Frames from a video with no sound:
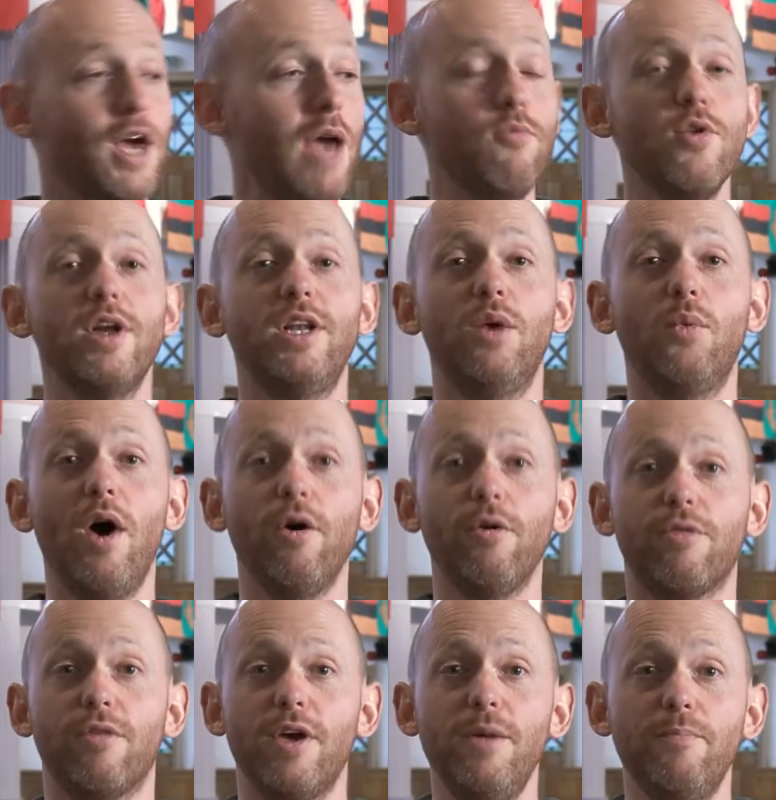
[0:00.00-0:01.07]
really
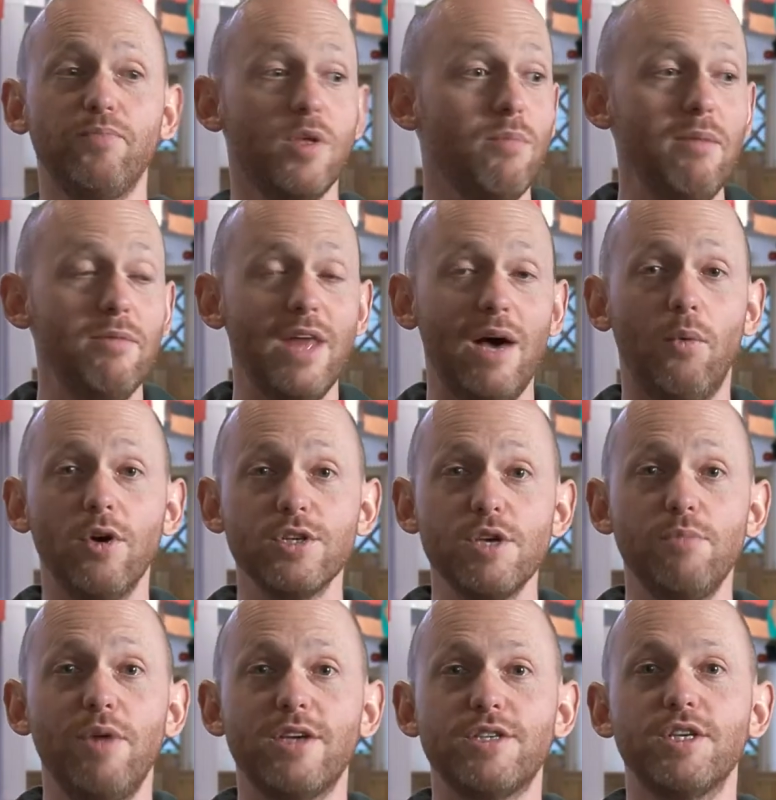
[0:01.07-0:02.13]
wealthy. Maybe that was a
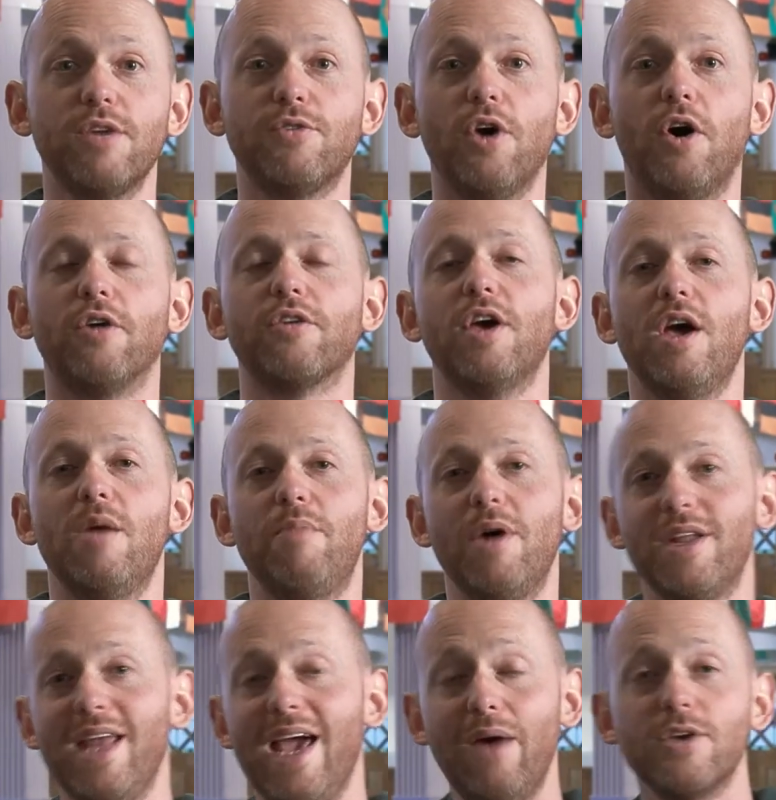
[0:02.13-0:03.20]
blessing of God,
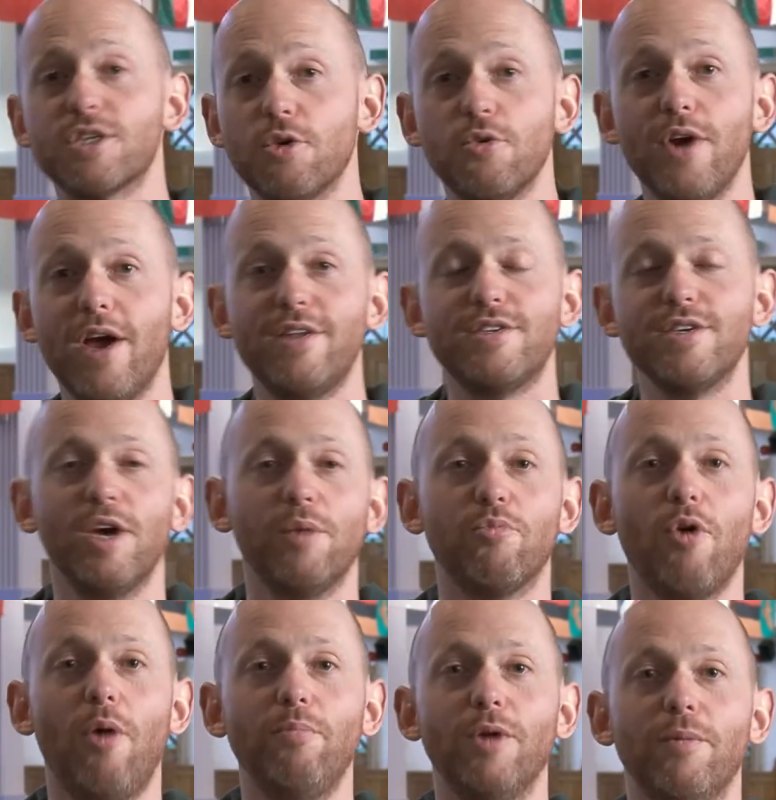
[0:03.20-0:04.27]
but now it's creating a
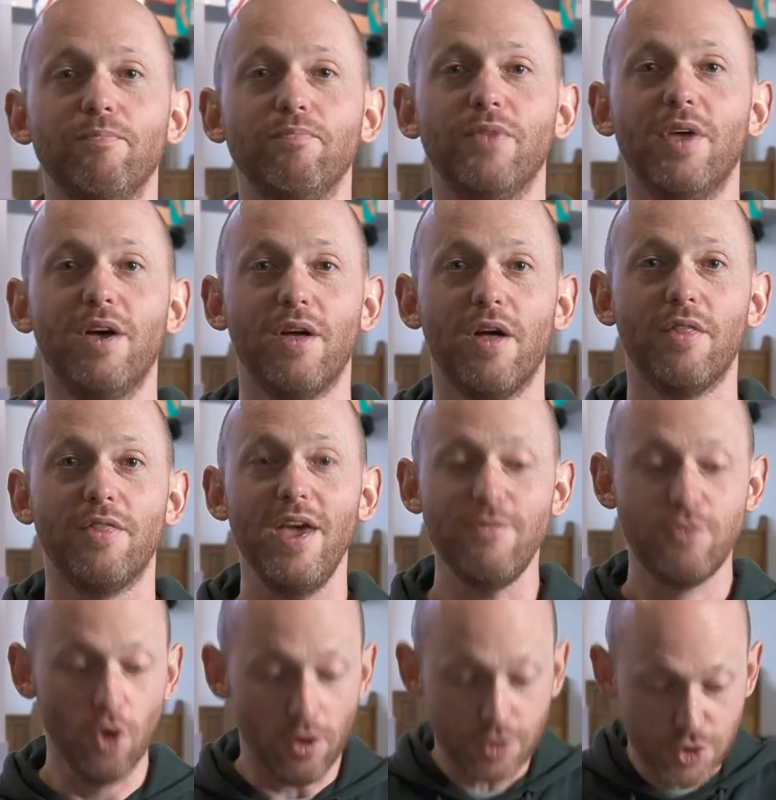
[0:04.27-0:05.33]
problem.
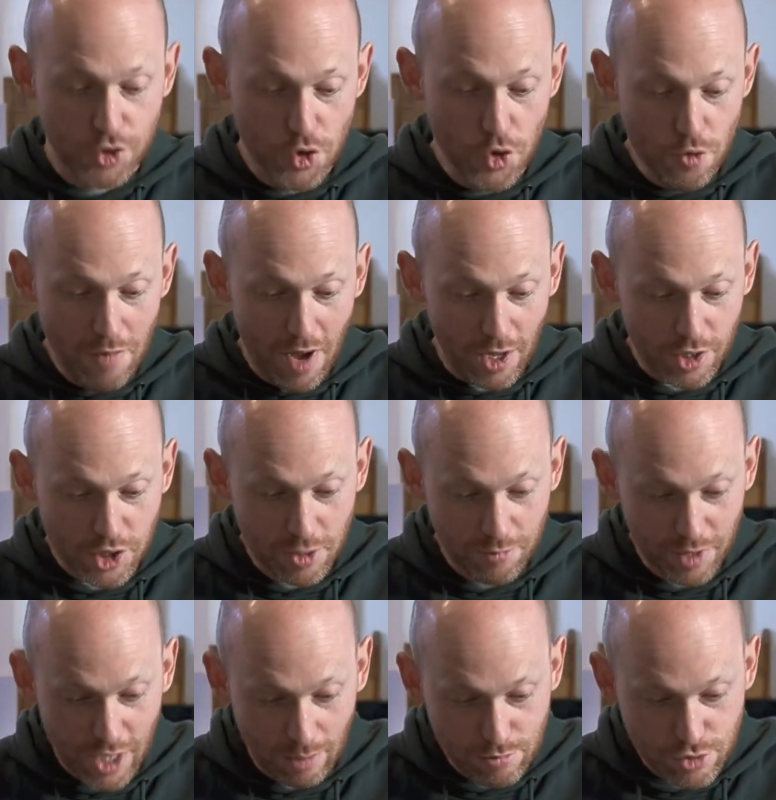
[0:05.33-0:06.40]
They've got too much. They've
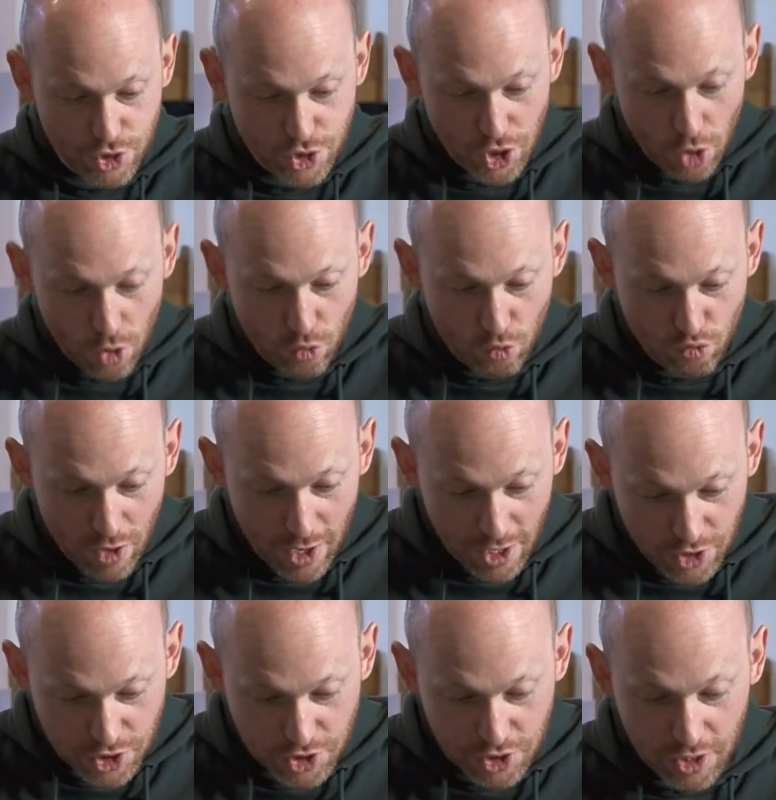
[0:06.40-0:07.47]
become so
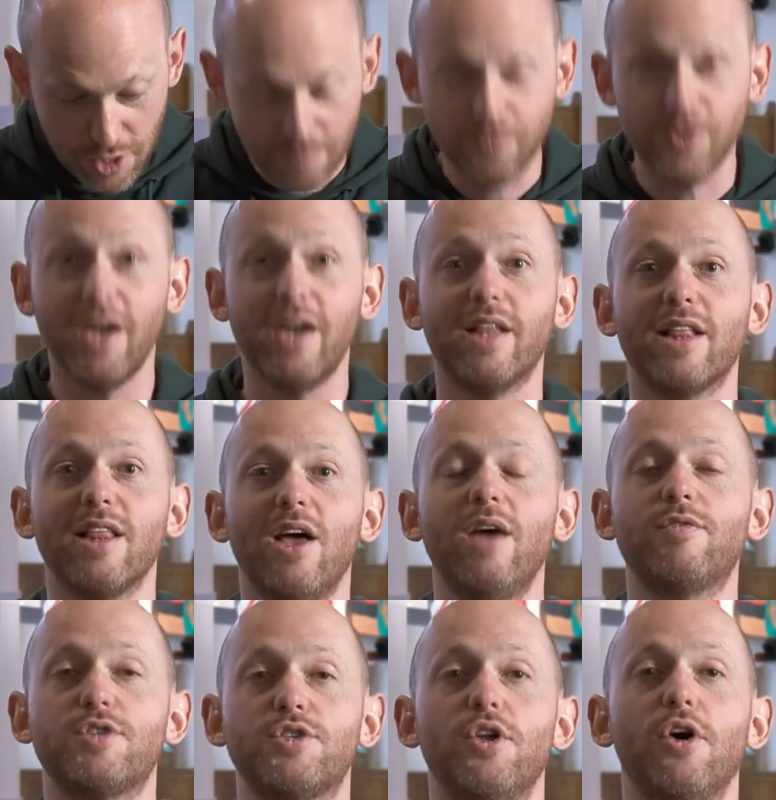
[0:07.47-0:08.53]
rich in
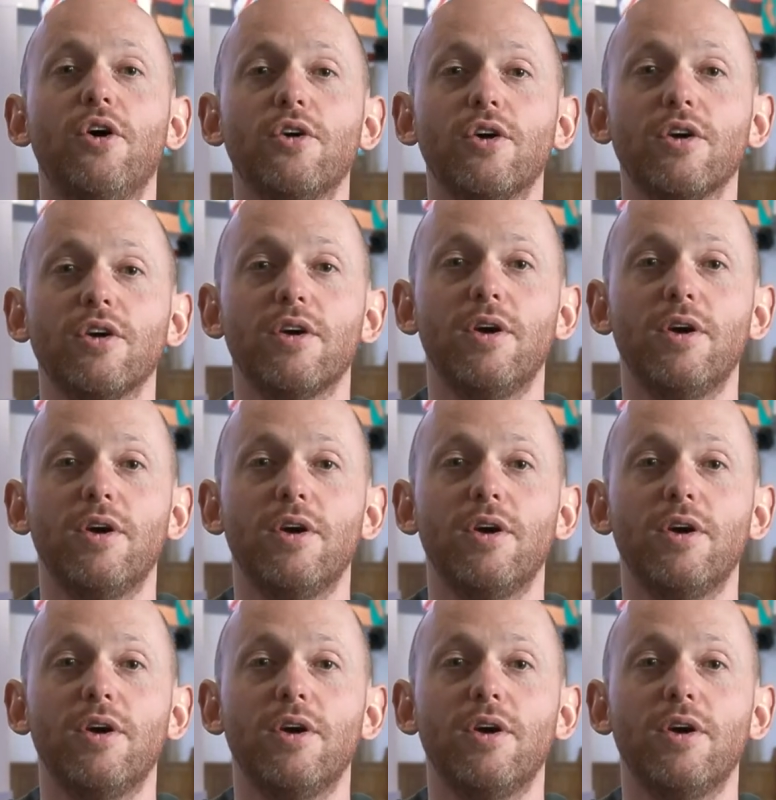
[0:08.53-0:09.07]
livestock.